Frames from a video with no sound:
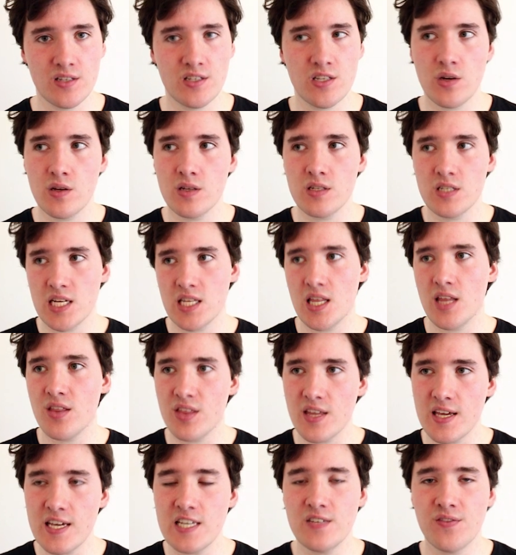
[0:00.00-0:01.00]
You can say that
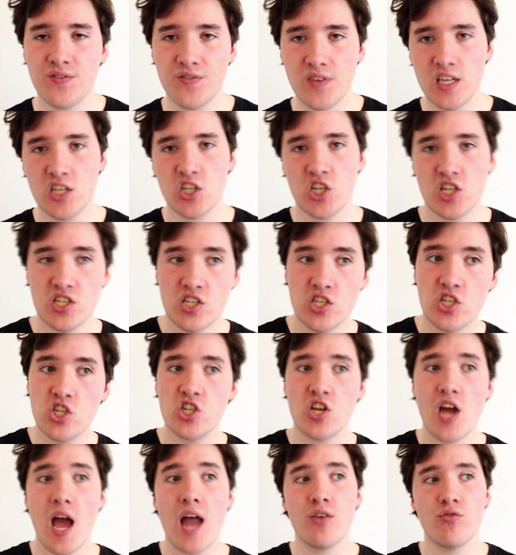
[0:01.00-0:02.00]
these features
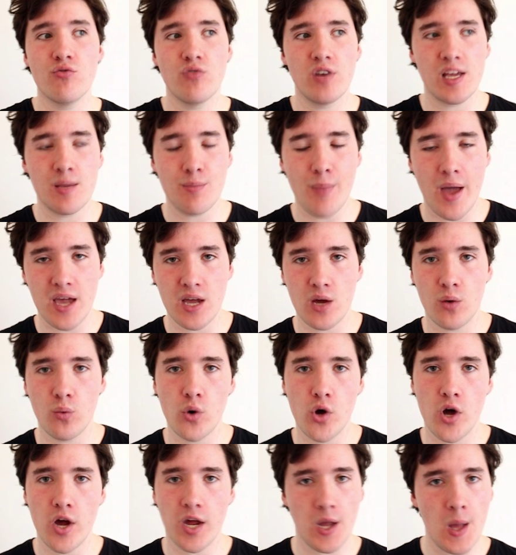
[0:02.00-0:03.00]
generally make a
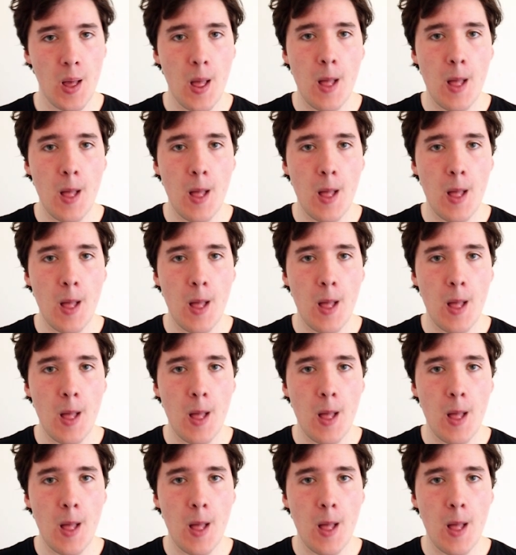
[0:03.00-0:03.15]
work